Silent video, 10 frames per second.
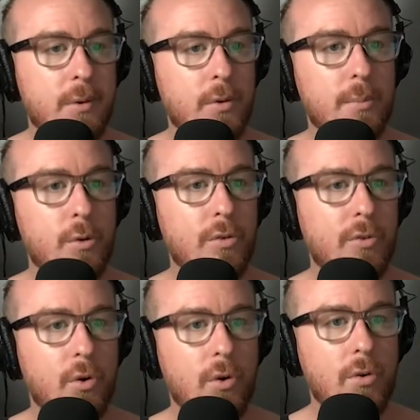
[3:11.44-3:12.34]
we want to move
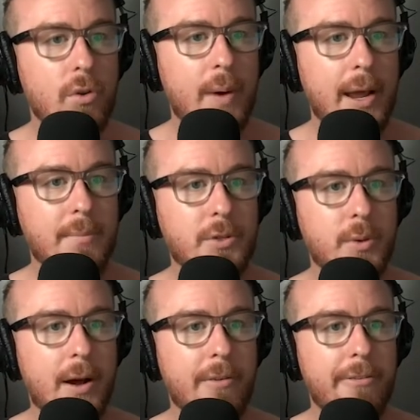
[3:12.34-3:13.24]
all the way up
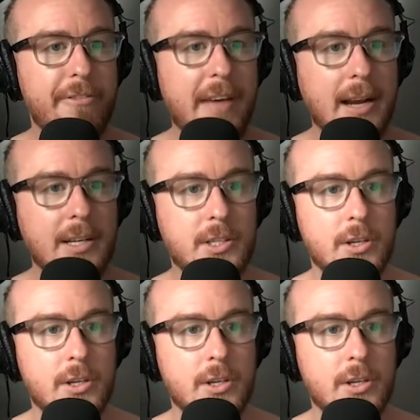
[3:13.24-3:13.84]
to our effects